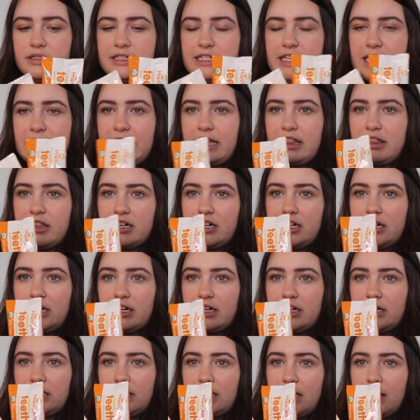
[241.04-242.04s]

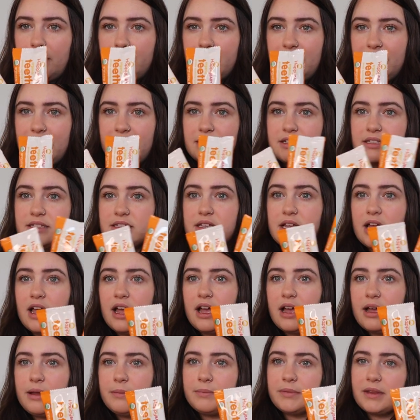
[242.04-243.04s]
teether
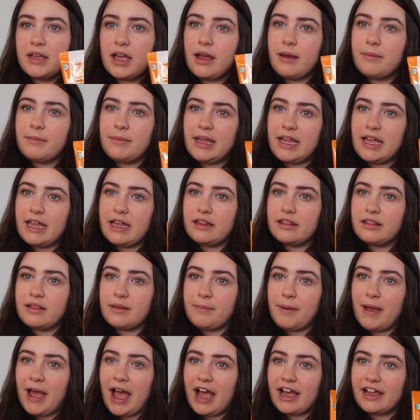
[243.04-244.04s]
yummies come in
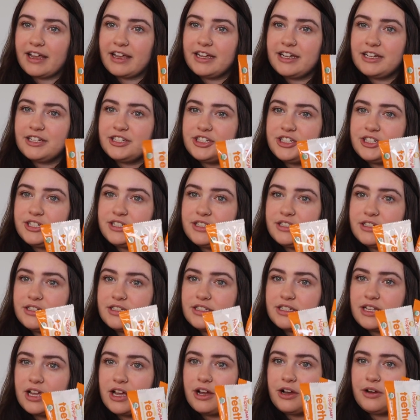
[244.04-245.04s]
the package,
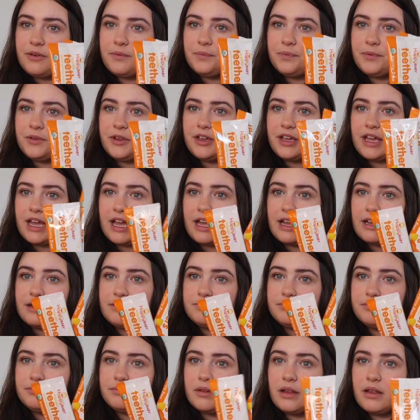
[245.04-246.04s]
so you get
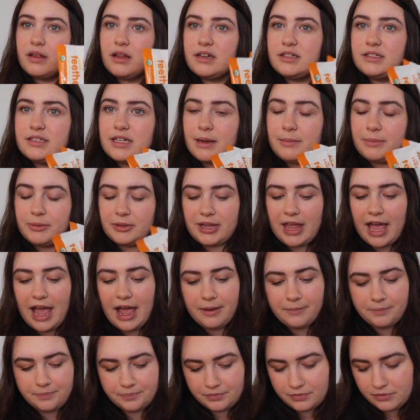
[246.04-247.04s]
double
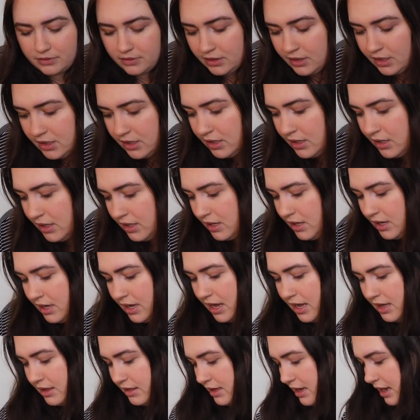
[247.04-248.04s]
that.
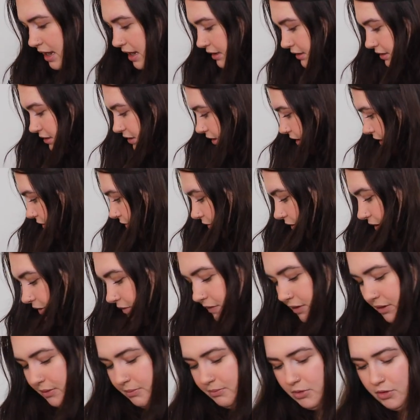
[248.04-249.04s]
And then we
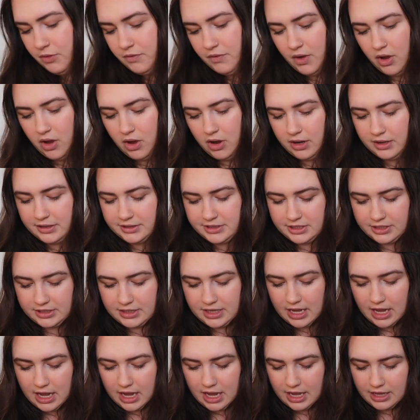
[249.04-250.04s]
will move on to
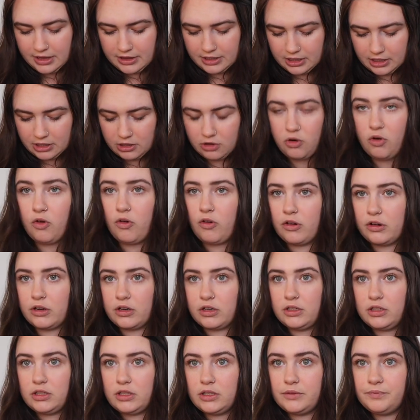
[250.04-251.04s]
the other
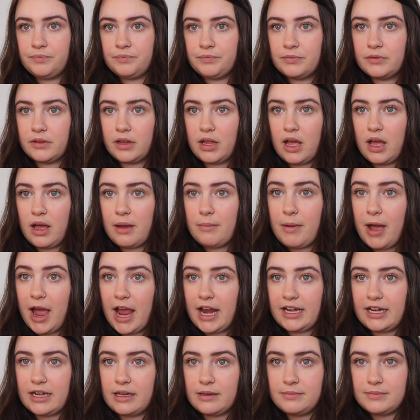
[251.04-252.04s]
oral
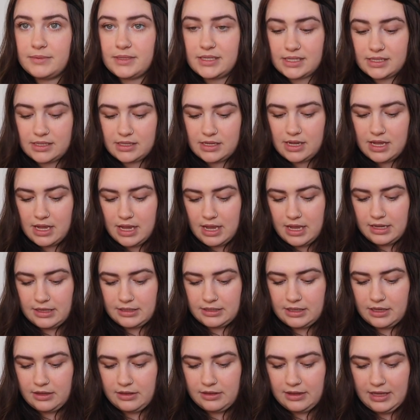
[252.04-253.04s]
items.
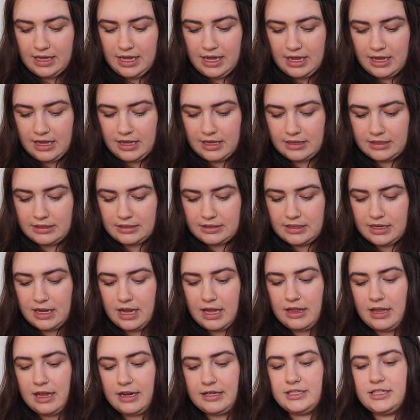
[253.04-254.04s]
So these,
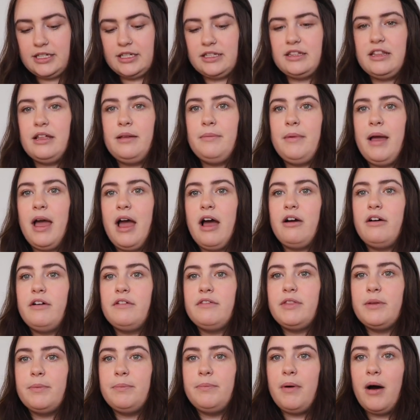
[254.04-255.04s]
I took them out
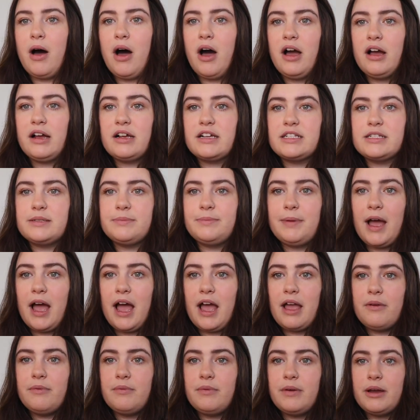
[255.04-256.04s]
of the box, but
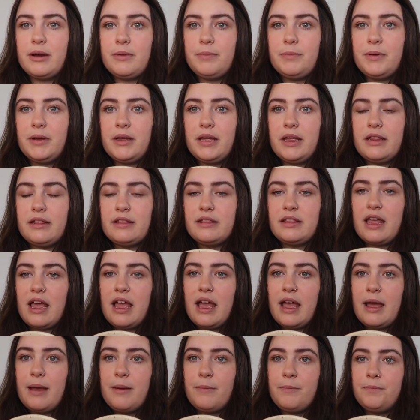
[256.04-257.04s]
I will put
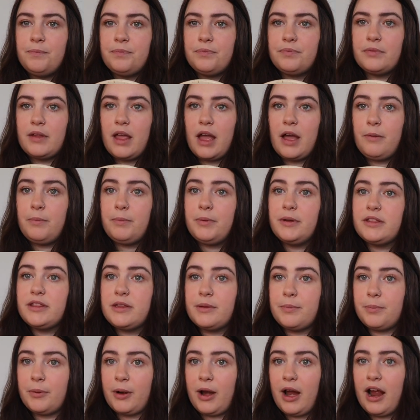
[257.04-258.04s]
them, I'll put
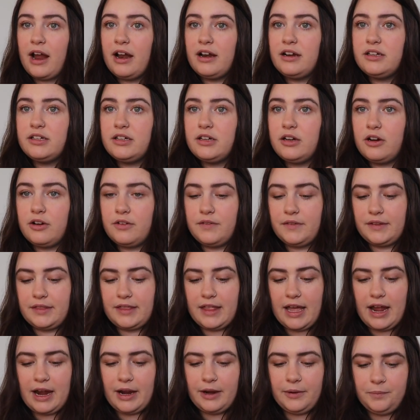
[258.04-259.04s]
the brand over
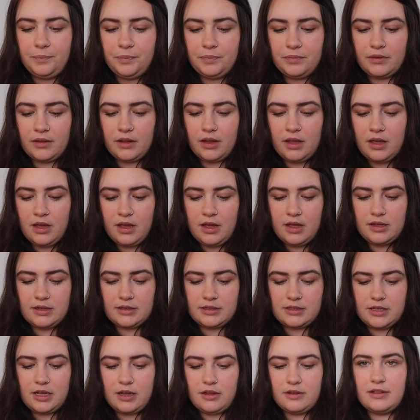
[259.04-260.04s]
there.
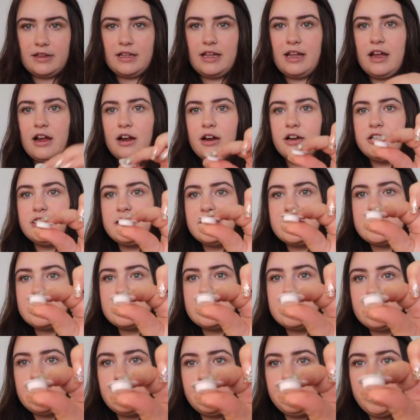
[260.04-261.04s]
So they are
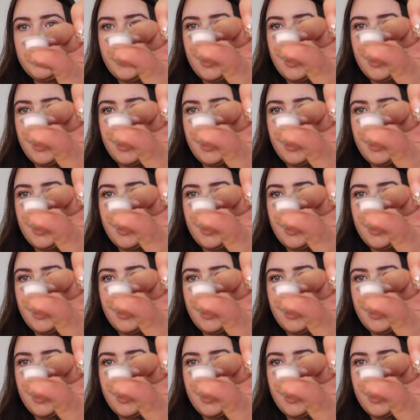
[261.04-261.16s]
just little